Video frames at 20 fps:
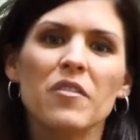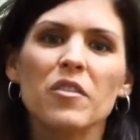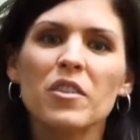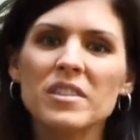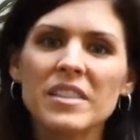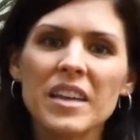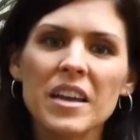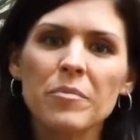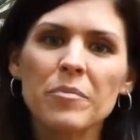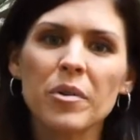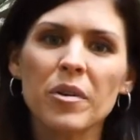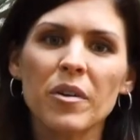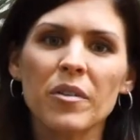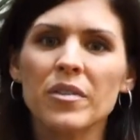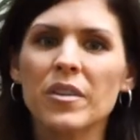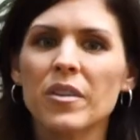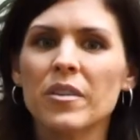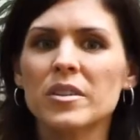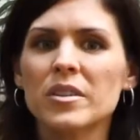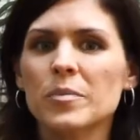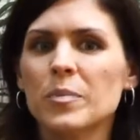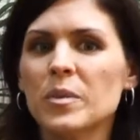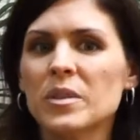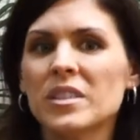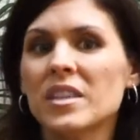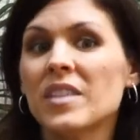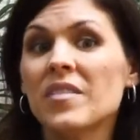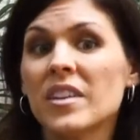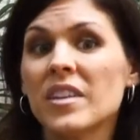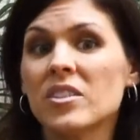For example, there are
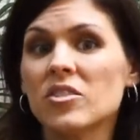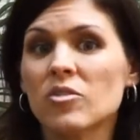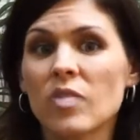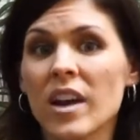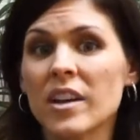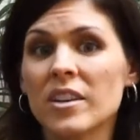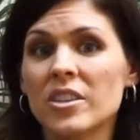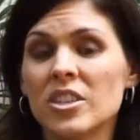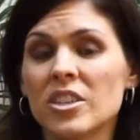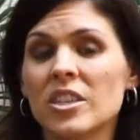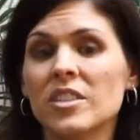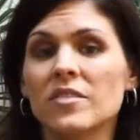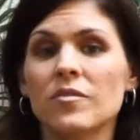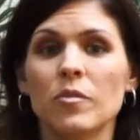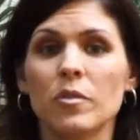specific strategies